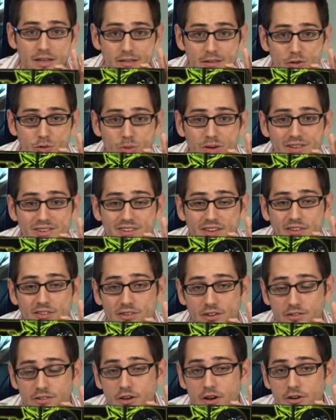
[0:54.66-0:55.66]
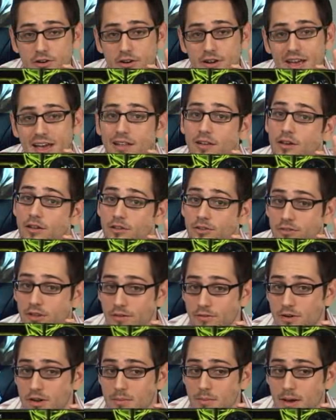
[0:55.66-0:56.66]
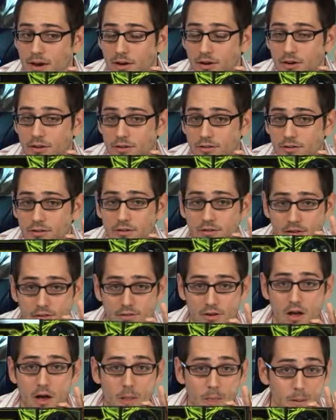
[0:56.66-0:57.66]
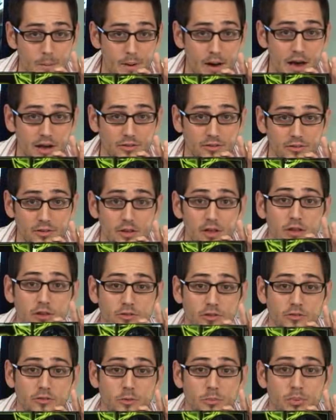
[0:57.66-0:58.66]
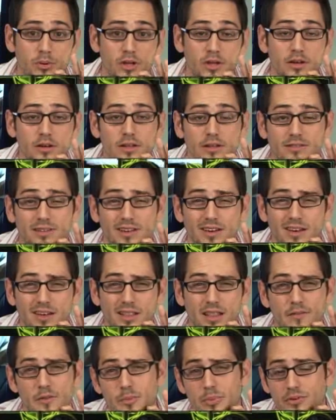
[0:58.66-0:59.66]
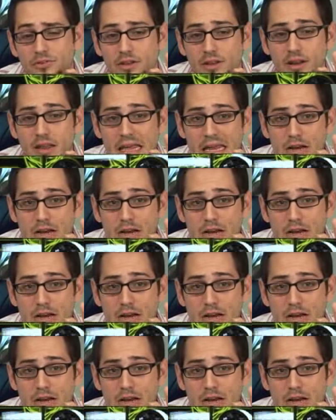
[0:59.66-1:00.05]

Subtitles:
This one is 670 megahertz. It says it on the box. So that's a pretty good, that's like a 11%